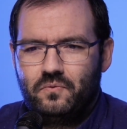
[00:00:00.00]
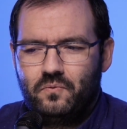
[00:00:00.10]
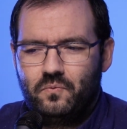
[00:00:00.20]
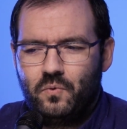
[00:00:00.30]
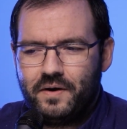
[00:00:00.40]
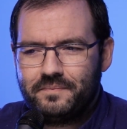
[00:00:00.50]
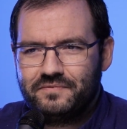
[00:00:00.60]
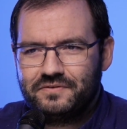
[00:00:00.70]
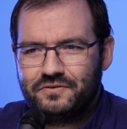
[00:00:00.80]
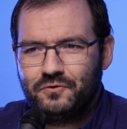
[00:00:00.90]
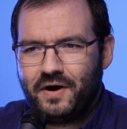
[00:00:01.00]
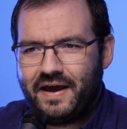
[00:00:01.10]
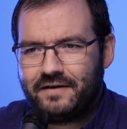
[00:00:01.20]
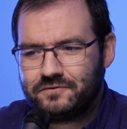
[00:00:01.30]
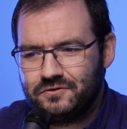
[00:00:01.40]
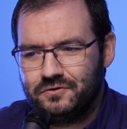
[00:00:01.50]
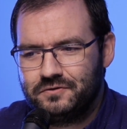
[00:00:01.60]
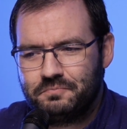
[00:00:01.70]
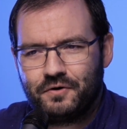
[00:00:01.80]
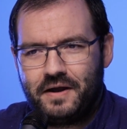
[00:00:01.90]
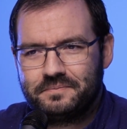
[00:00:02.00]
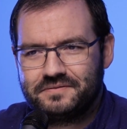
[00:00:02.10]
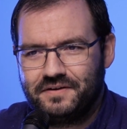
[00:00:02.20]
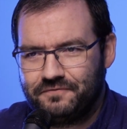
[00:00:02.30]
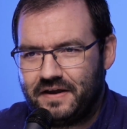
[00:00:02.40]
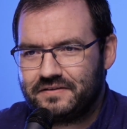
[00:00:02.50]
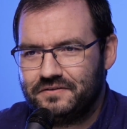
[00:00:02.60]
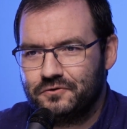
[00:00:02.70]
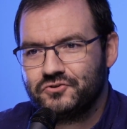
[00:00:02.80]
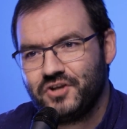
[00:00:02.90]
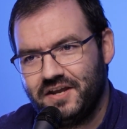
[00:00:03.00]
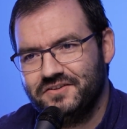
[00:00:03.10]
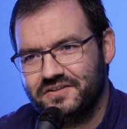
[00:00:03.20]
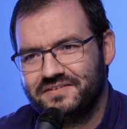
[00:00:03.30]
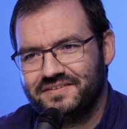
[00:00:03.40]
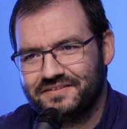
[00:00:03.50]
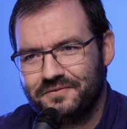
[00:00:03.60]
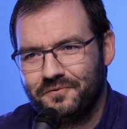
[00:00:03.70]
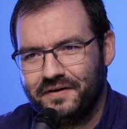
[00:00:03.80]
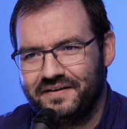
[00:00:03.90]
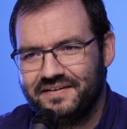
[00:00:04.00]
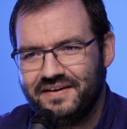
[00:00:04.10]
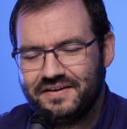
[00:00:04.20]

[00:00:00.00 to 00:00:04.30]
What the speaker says: what do I have to do to perhaps affect it or change it in some way?